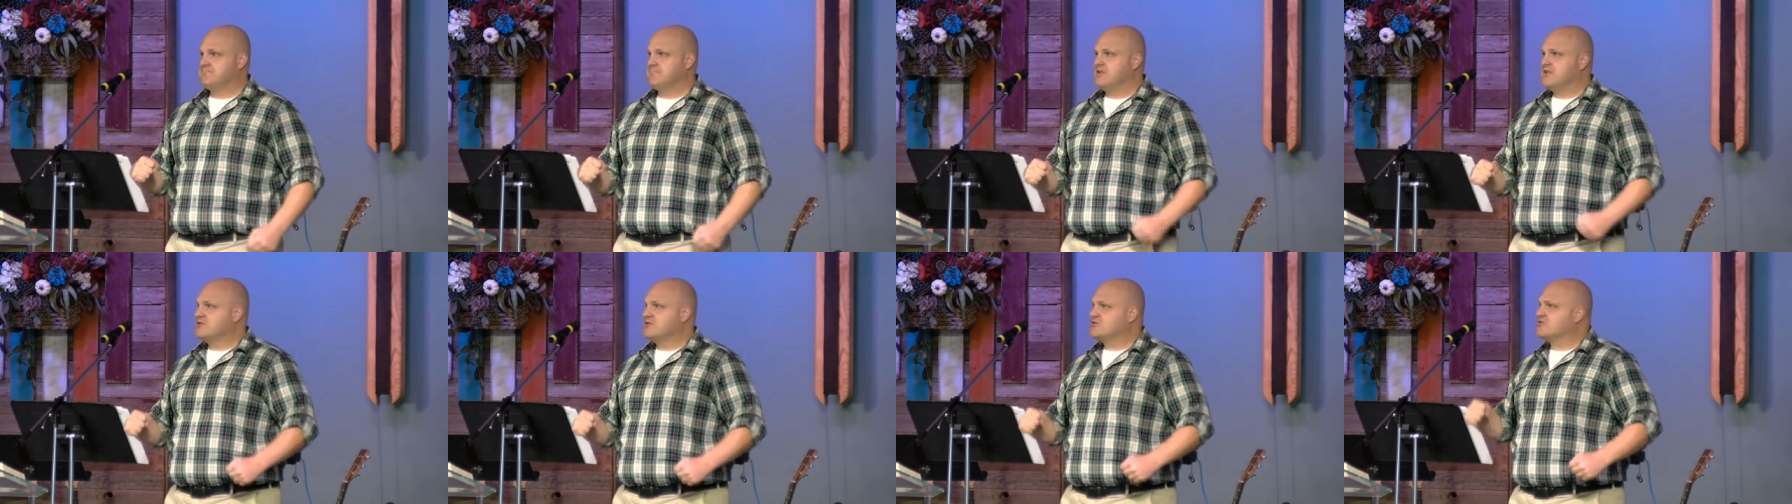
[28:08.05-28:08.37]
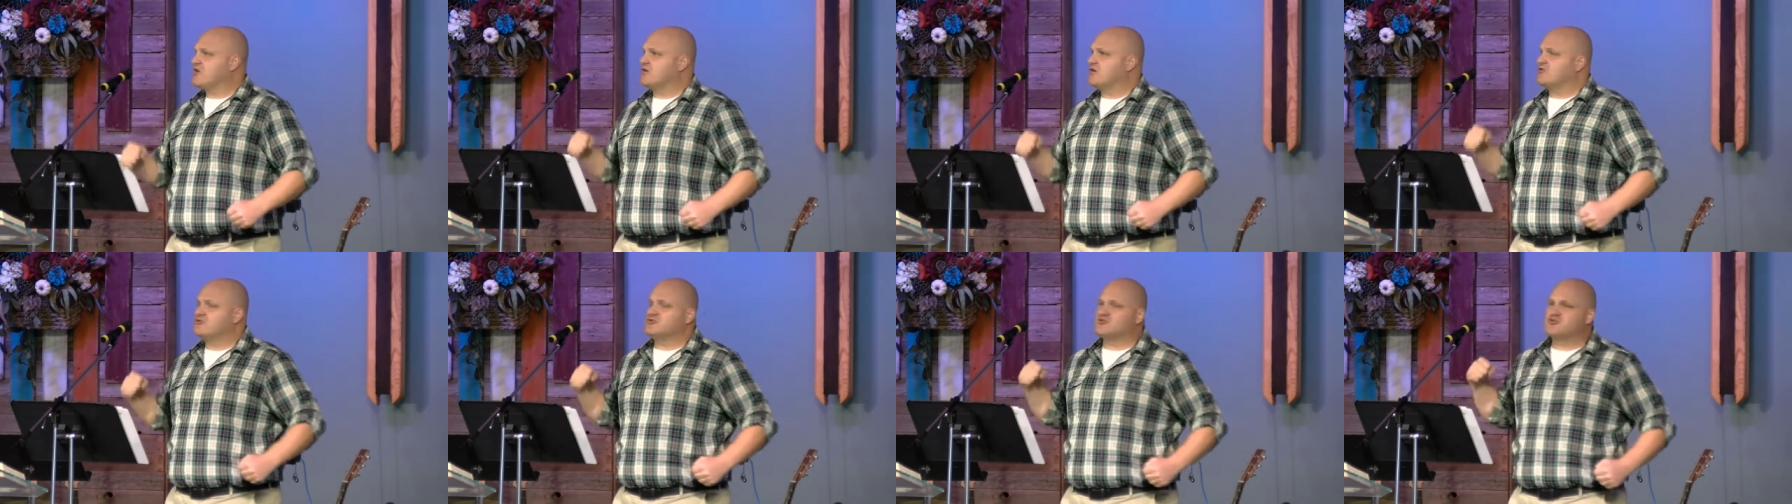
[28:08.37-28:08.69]

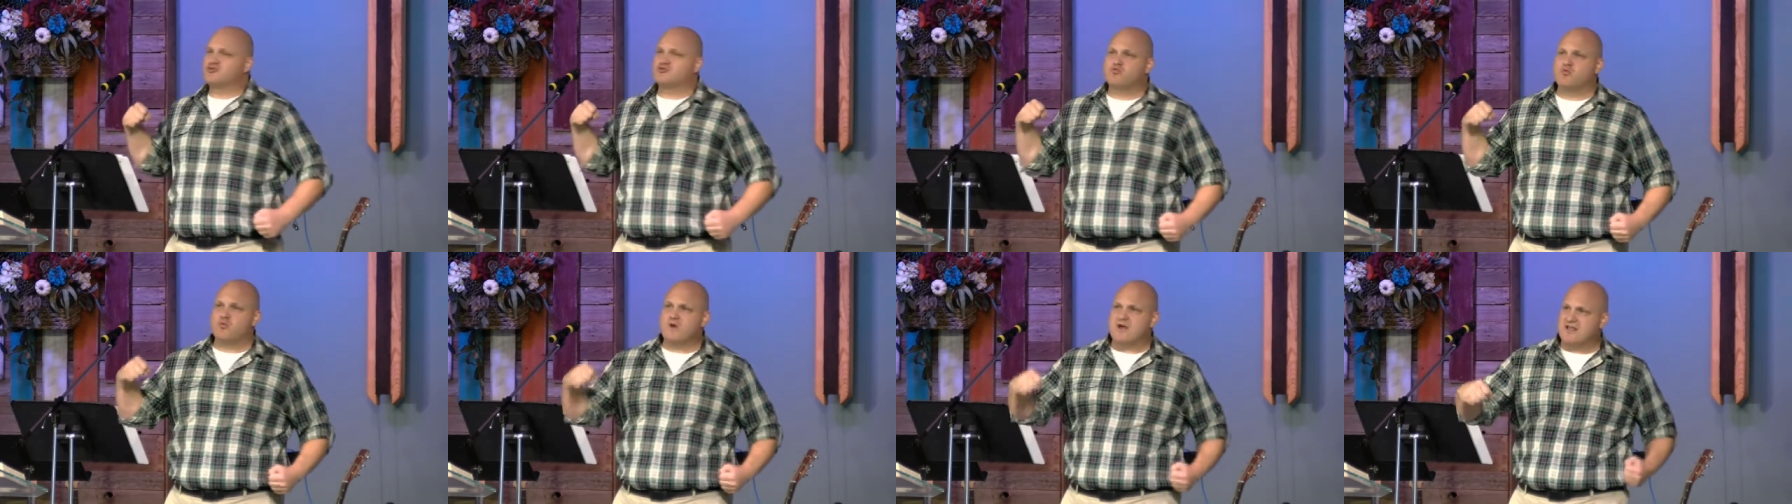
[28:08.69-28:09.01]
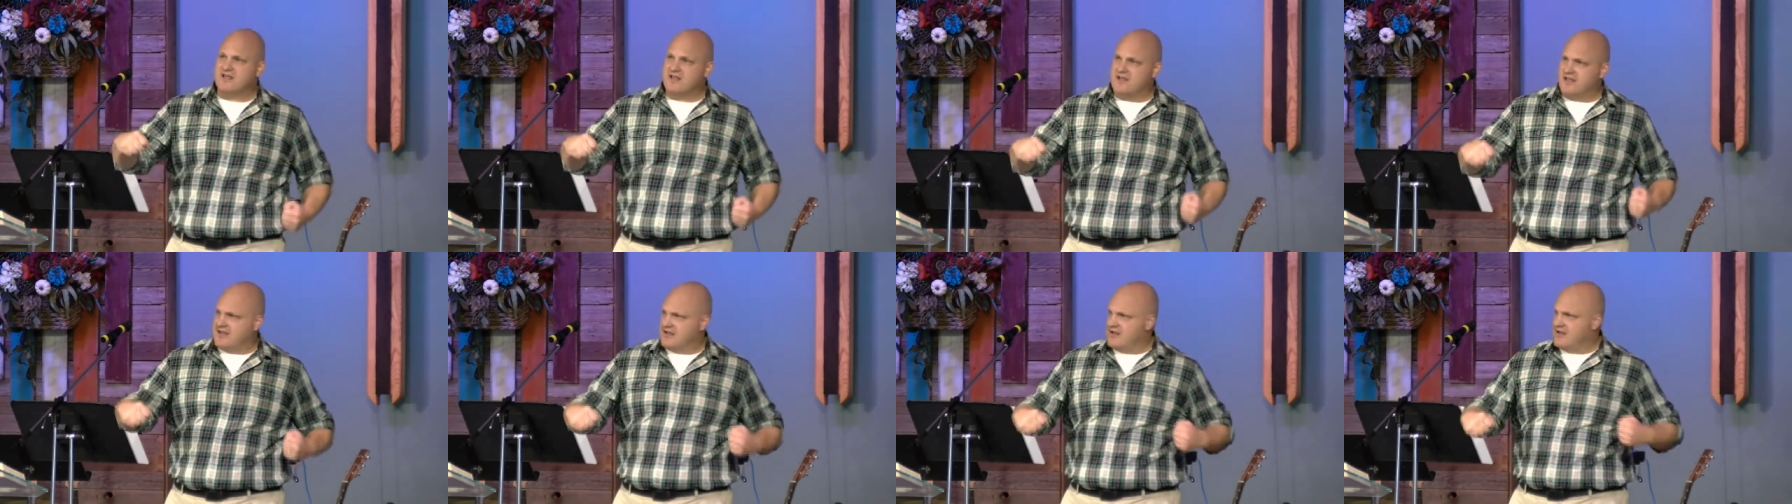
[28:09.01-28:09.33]
start
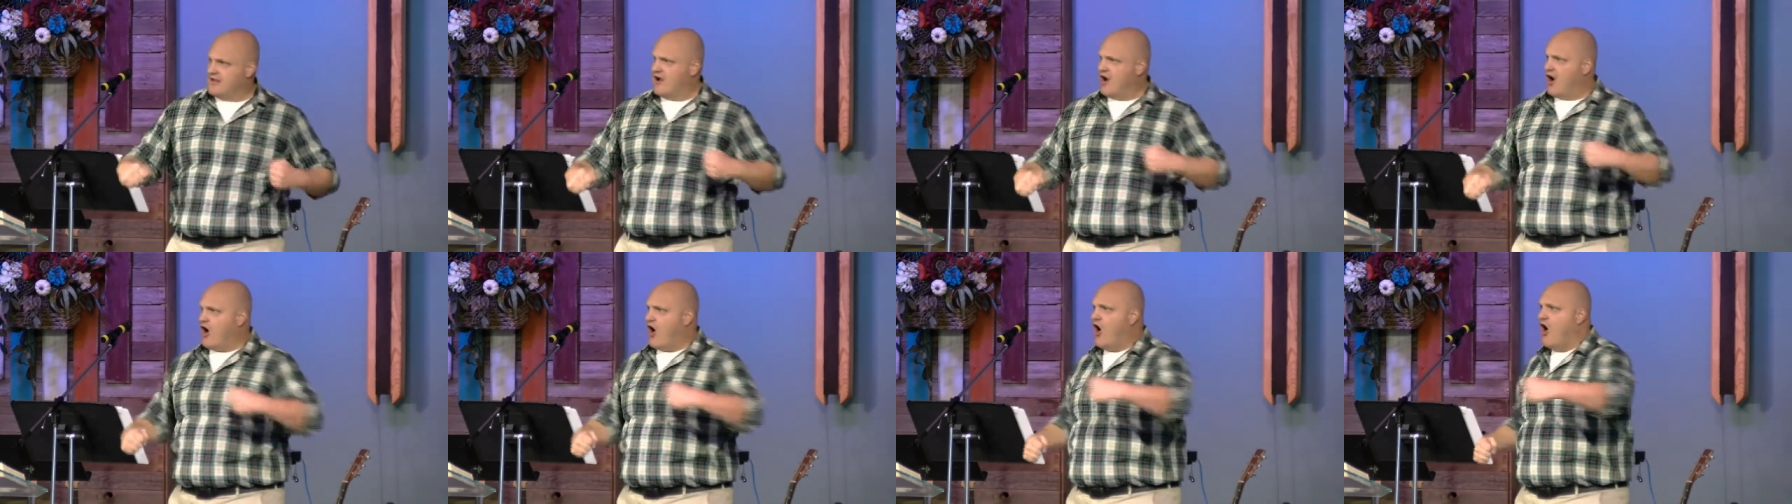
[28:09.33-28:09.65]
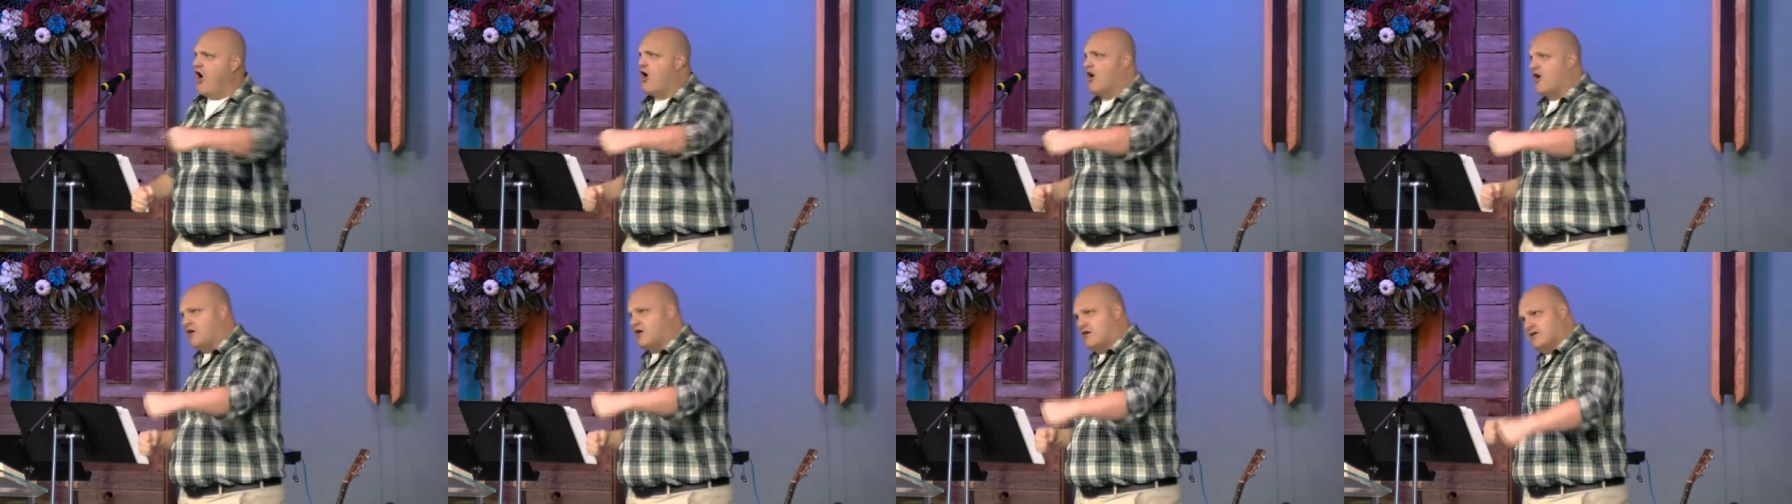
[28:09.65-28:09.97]
swinging
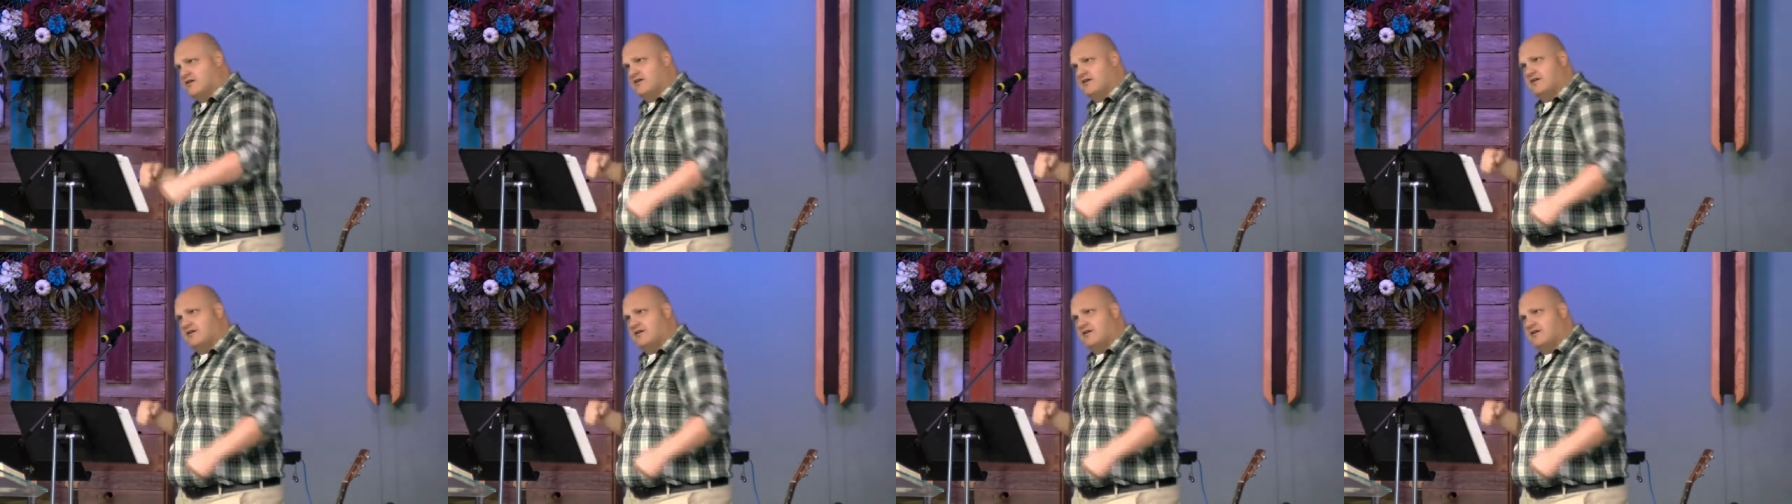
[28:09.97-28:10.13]
hard,